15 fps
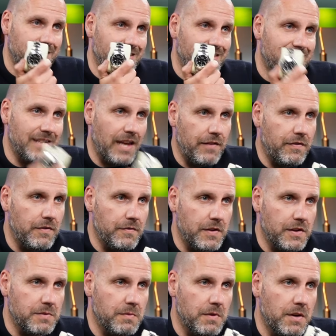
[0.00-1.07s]
a safe
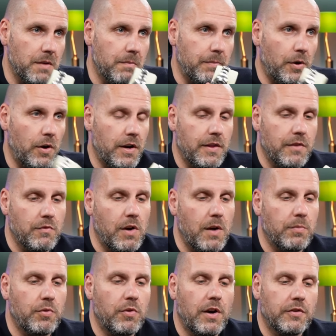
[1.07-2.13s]
investment. Buy it at the right
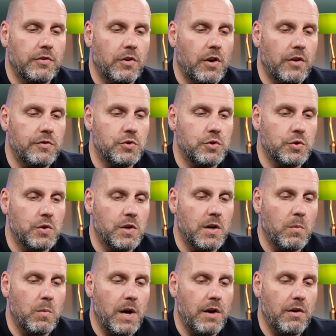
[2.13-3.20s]
price, guys. Enjoy it,
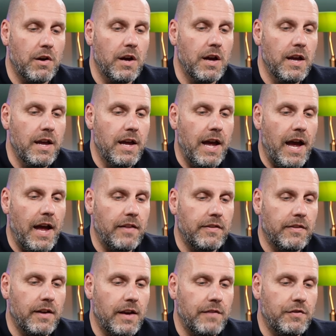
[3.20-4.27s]
wear it. And
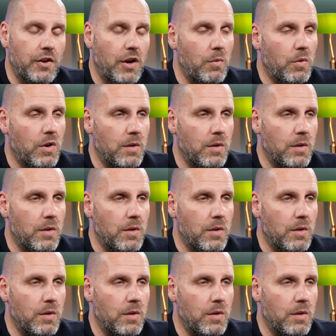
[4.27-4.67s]
if you don't want